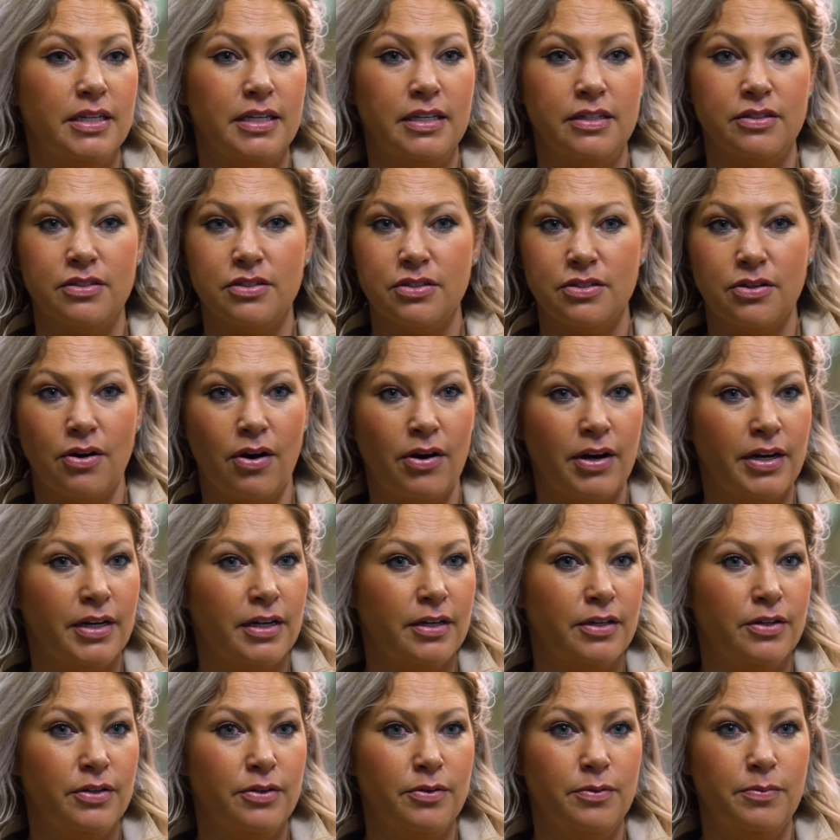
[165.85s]
in starting a
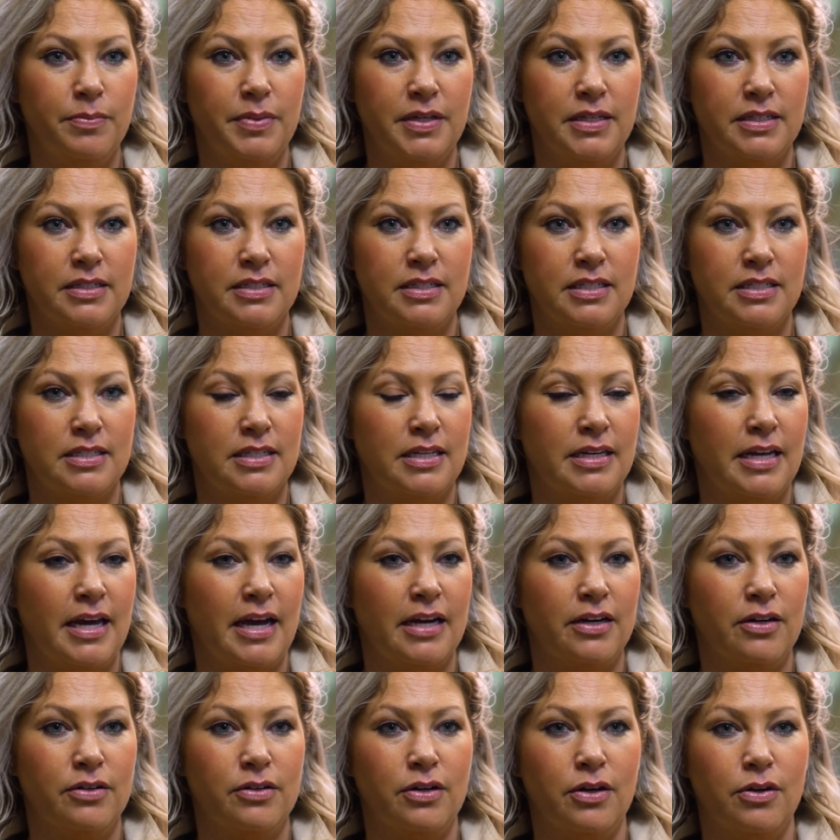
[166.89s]
new business in
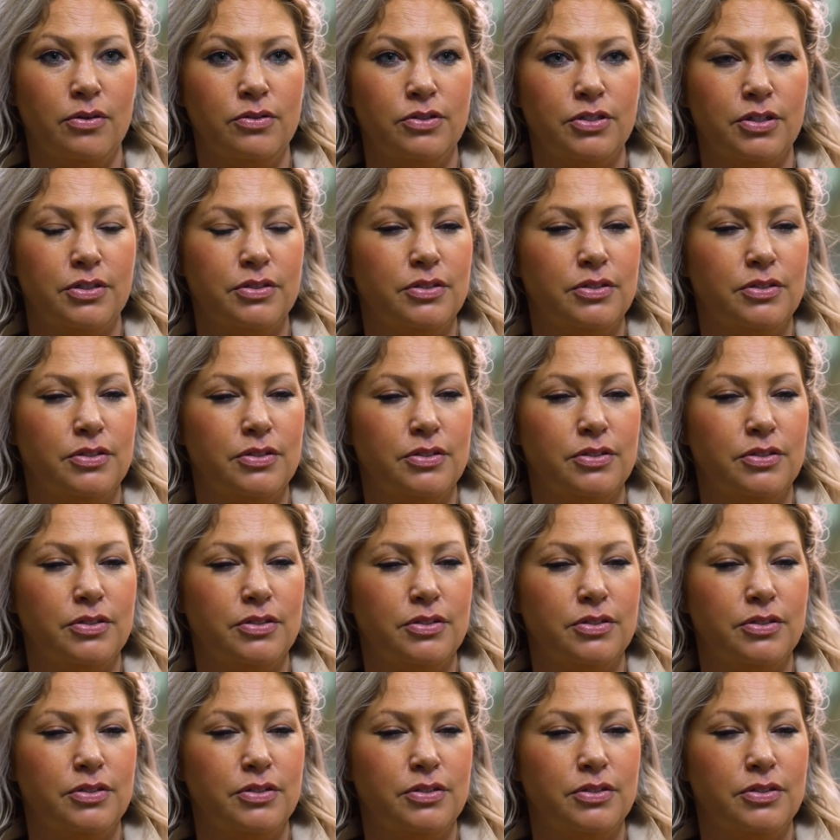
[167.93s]
agriculture,